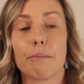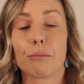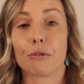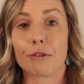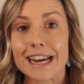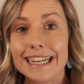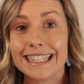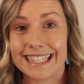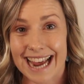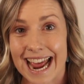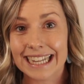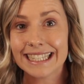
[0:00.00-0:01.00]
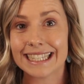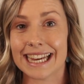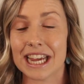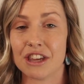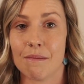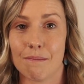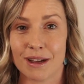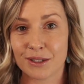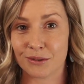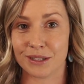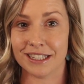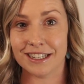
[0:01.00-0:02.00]
pre-tensing your
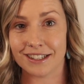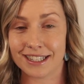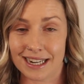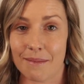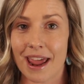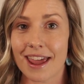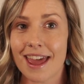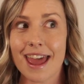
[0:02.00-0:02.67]
muscles in your stomach